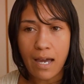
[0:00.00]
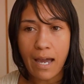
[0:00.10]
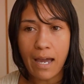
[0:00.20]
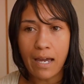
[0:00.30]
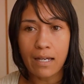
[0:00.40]

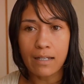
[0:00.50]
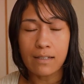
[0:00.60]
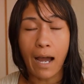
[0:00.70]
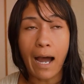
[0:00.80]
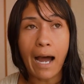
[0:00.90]

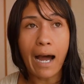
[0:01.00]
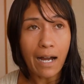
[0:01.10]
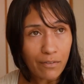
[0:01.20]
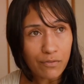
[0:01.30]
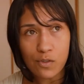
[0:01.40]
And
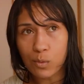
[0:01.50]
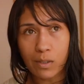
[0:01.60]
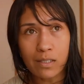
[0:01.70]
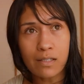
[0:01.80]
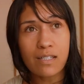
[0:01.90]

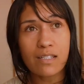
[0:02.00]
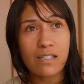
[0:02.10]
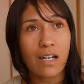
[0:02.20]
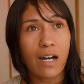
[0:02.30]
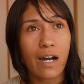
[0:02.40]
afterwards,